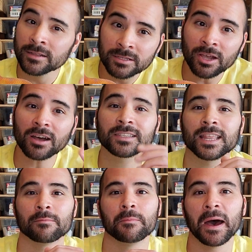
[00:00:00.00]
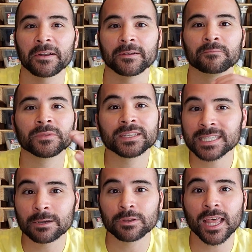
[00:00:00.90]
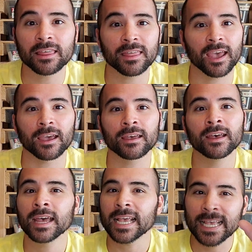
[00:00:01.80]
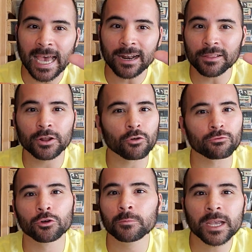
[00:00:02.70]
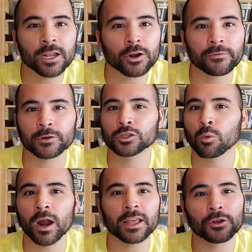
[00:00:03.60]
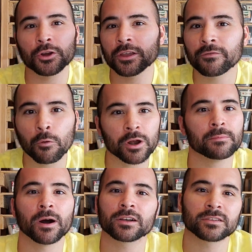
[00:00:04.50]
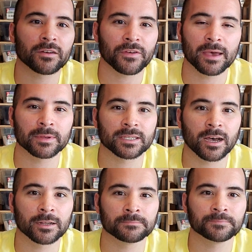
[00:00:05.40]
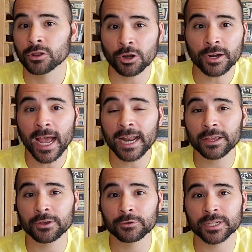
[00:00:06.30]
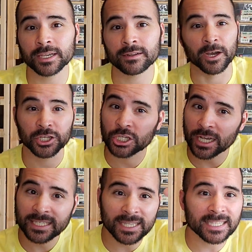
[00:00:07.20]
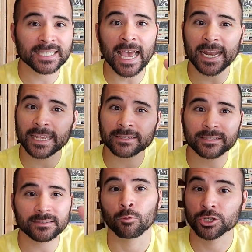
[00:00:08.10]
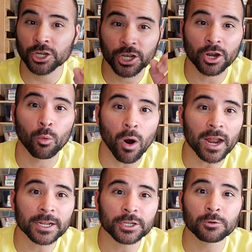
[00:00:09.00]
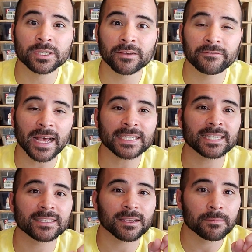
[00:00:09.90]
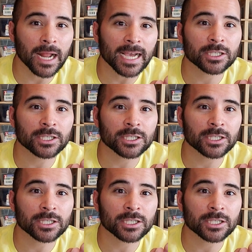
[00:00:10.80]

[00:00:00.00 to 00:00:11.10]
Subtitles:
Talk to them about it. See what they think. Get a little room heater for 20, 30, 40 bucks off Amazon. Learn how to use it. Adjust the settings. What you're going to want to do is invest in some nice